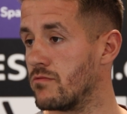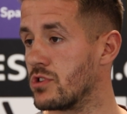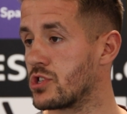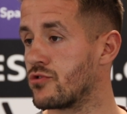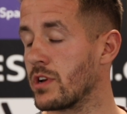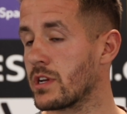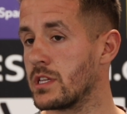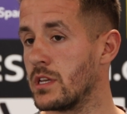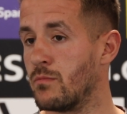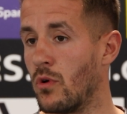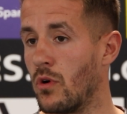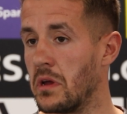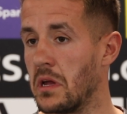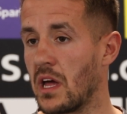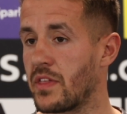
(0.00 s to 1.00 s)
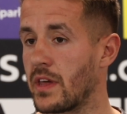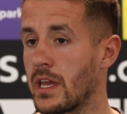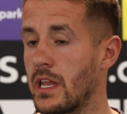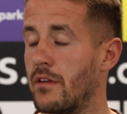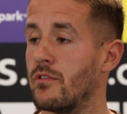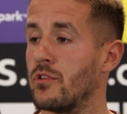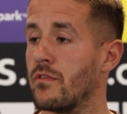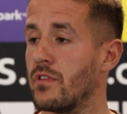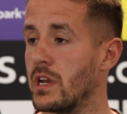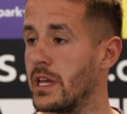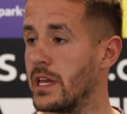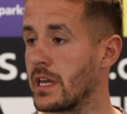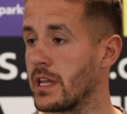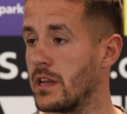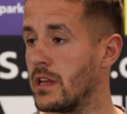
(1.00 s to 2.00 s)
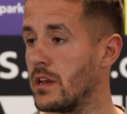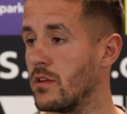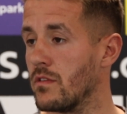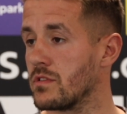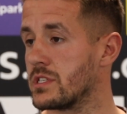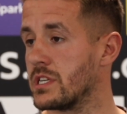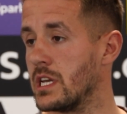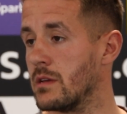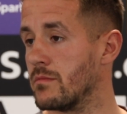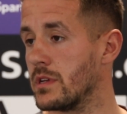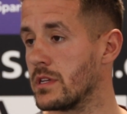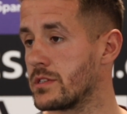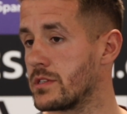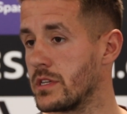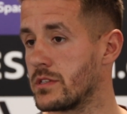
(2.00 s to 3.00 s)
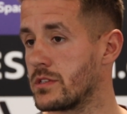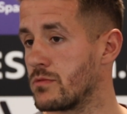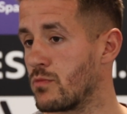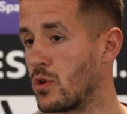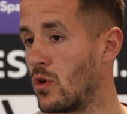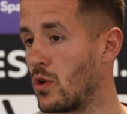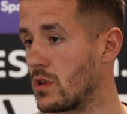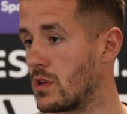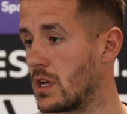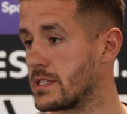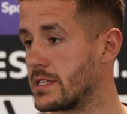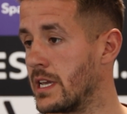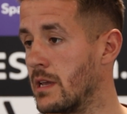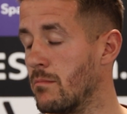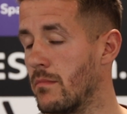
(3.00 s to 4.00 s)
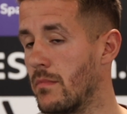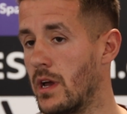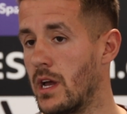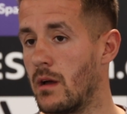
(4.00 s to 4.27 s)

restricted, but I think in every other league and in the other team, we're all a team.